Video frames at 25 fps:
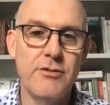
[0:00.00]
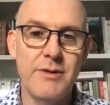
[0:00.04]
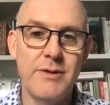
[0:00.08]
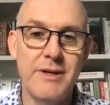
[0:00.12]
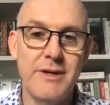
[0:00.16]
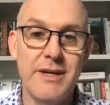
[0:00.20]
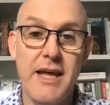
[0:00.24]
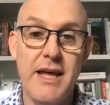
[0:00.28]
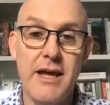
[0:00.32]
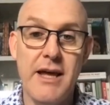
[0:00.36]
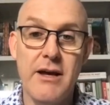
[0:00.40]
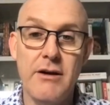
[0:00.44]
to
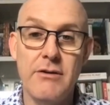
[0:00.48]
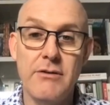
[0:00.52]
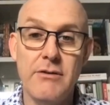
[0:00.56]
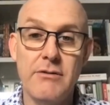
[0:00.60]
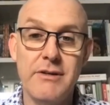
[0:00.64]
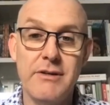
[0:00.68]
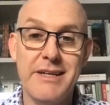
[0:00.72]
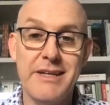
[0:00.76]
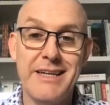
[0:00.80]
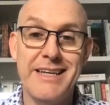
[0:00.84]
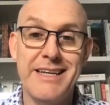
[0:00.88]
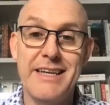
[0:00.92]

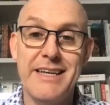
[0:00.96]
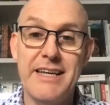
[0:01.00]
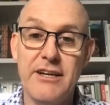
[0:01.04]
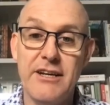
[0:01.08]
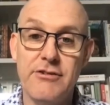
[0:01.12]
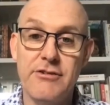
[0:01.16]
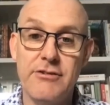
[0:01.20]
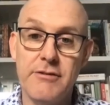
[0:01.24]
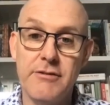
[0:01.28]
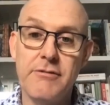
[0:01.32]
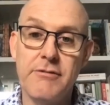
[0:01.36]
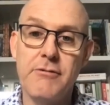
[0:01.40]
allow
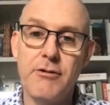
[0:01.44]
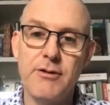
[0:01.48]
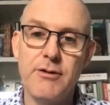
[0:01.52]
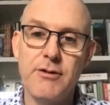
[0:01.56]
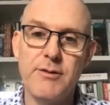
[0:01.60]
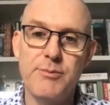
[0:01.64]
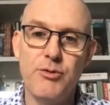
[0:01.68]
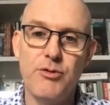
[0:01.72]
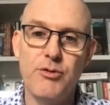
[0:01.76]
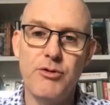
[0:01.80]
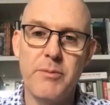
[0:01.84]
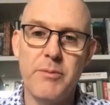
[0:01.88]
connection of
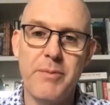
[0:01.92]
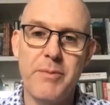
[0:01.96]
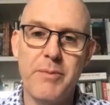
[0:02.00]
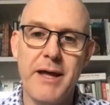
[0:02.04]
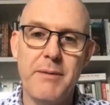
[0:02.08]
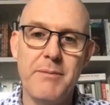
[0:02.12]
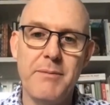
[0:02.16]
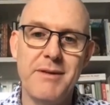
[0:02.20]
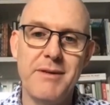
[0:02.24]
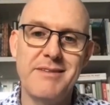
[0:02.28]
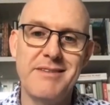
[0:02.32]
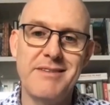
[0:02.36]
cross-border
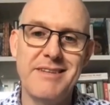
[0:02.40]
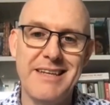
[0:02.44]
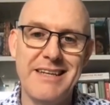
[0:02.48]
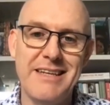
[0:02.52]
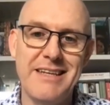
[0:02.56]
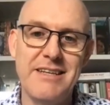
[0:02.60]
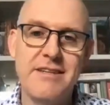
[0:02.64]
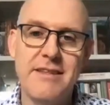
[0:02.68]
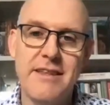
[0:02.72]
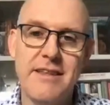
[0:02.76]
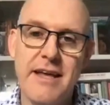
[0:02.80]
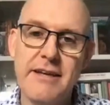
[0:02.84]
payments
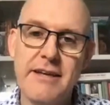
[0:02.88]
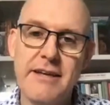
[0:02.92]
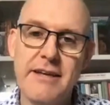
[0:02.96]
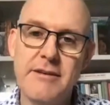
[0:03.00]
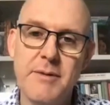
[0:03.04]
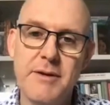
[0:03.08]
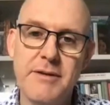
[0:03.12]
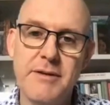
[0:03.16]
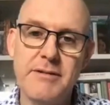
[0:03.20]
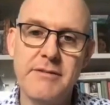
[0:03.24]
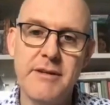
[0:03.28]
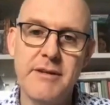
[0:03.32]
into that
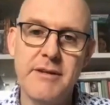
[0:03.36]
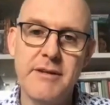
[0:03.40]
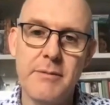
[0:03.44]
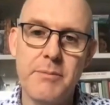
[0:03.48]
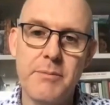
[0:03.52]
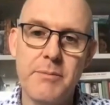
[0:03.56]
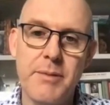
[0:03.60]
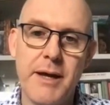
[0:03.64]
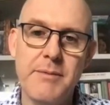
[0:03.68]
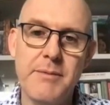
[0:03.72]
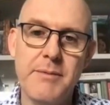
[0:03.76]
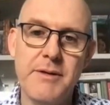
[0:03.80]
domestic
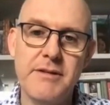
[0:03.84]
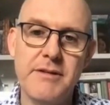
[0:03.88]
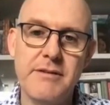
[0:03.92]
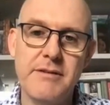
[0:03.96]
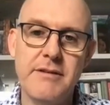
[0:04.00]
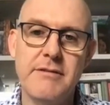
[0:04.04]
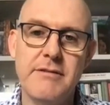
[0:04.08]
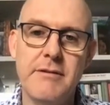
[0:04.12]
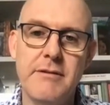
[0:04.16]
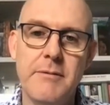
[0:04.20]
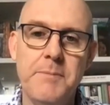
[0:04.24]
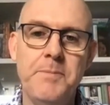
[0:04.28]
payment
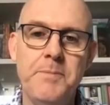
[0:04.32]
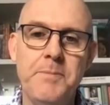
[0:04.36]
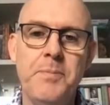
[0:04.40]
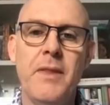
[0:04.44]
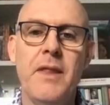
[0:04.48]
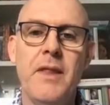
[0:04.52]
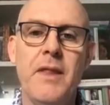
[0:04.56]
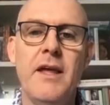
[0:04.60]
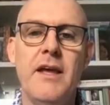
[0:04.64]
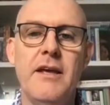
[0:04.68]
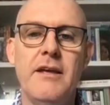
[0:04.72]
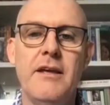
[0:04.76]
system,
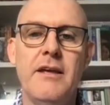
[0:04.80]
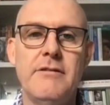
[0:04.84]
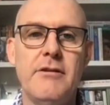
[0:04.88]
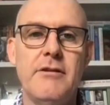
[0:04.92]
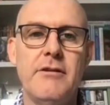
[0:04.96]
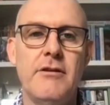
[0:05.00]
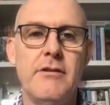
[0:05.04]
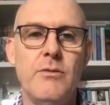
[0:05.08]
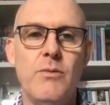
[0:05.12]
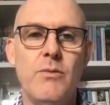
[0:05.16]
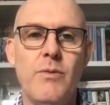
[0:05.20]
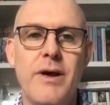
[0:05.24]

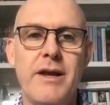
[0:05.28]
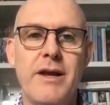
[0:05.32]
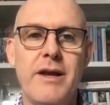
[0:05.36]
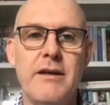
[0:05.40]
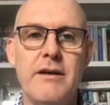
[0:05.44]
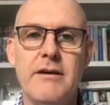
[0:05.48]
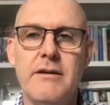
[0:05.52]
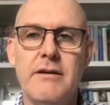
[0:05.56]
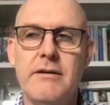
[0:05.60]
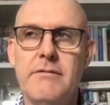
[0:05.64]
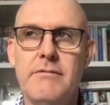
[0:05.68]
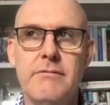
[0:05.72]
so that when
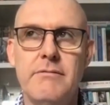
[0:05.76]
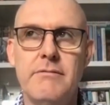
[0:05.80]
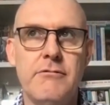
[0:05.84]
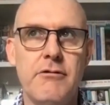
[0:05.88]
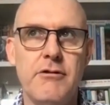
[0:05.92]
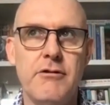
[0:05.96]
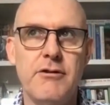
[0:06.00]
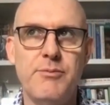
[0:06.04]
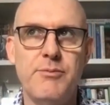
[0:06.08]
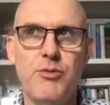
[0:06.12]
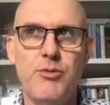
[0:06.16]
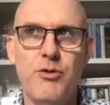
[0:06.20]
a
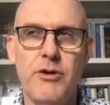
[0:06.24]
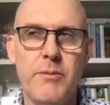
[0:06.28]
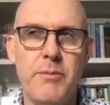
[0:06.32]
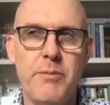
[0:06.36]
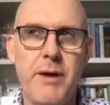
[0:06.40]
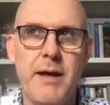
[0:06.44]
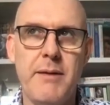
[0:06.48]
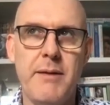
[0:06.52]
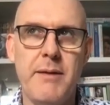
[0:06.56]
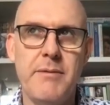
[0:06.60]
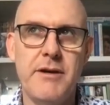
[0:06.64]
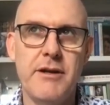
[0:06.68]
cross-border
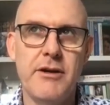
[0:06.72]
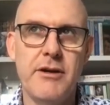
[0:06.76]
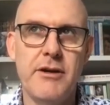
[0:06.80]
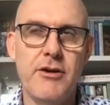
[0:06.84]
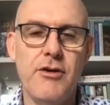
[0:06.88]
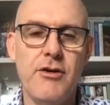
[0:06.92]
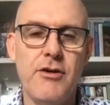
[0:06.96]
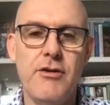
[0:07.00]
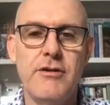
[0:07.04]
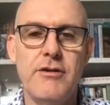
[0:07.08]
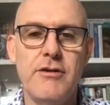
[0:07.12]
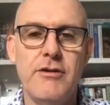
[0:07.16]
payment
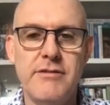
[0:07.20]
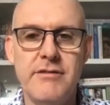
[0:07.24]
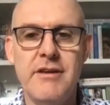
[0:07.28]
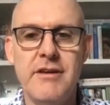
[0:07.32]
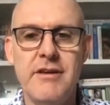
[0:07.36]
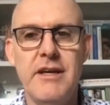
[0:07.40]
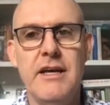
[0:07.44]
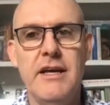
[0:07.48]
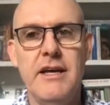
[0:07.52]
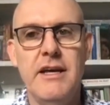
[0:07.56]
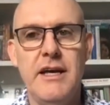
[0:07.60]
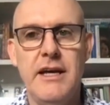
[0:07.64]
occurs,
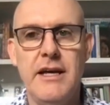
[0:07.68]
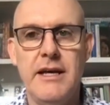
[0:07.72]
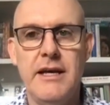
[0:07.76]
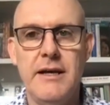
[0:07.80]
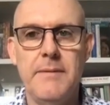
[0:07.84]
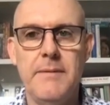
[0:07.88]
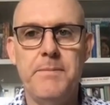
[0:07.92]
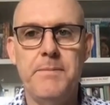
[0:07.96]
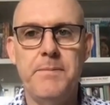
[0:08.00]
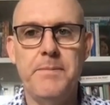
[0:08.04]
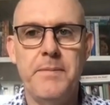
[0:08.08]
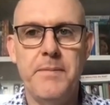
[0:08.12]

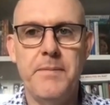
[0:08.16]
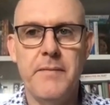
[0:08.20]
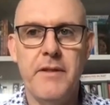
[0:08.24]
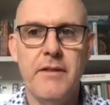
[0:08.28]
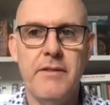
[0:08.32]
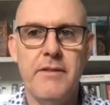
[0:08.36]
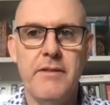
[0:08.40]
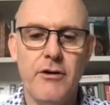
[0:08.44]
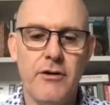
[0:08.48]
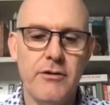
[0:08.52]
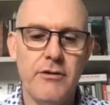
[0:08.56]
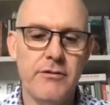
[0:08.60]

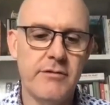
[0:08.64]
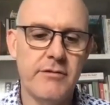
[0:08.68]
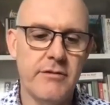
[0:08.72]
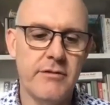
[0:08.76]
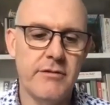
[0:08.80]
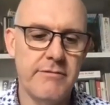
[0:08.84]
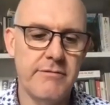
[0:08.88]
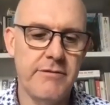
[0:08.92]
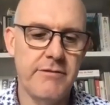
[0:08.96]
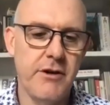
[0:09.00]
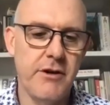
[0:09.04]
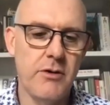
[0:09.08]
those
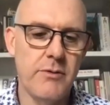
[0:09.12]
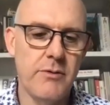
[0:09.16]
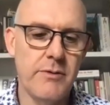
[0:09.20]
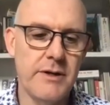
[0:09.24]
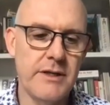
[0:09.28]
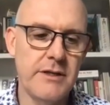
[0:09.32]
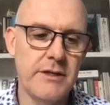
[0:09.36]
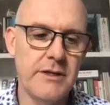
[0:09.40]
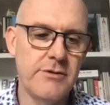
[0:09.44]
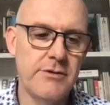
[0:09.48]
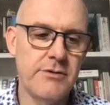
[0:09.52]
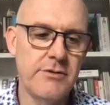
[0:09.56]
can flow
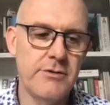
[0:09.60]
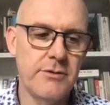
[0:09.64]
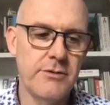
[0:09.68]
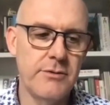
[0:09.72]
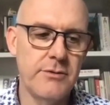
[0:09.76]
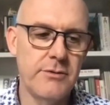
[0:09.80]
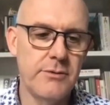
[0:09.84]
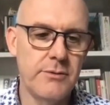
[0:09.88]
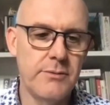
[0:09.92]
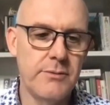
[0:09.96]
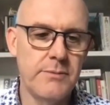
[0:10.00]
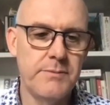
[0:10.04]

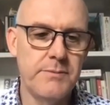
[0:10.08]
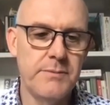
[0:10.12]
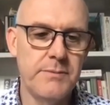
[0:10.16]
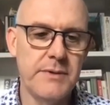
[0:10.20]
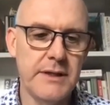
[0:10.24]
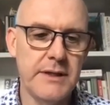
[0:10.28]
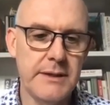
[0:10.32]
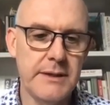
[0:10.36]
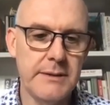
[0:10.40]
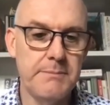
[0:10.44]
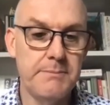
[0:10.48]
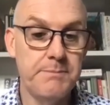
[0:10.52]
into
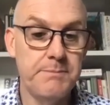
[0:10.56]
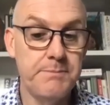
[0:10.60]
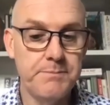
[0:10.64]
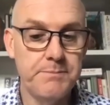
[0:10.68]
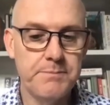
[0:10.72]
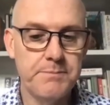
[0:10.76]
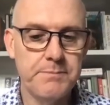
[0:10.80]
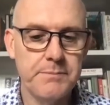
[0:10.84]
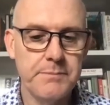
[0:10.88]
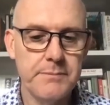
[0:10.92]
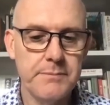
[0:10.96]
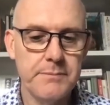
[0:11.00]
the